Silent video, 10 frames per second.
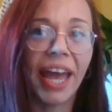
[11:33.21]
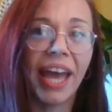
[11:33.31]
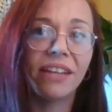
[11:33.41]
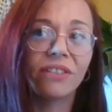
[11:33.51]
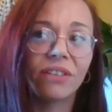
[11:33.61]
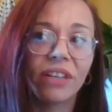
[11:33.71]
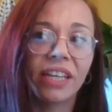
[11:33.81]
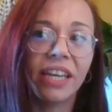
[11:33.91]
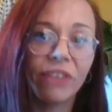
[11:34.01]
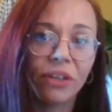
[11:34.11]
And
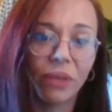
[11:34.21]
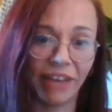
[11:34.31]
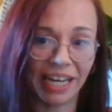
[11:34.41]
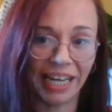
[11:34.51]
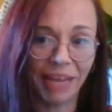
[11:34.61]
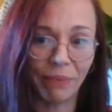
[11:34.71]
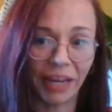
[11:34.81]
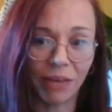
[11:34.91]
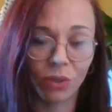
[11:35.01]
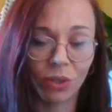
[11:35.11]
given we've had a Labour
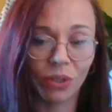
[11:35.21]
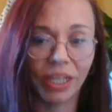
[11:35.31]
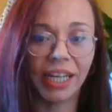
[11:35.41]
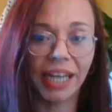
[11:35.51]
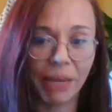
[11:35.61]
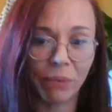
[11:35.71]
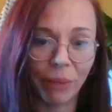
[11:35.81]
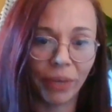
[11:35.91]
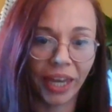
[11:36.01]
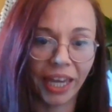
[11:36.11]
council and a Labour
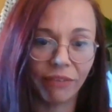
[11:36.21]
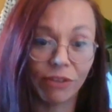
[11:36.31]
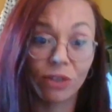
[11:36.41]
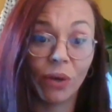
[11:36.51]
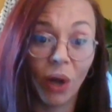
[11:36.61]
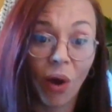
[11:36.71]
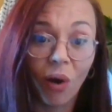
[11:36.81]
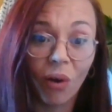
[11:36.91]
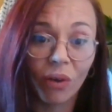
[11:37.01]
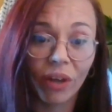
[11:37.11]
MP for so
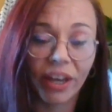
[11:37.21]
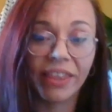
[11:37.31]
long,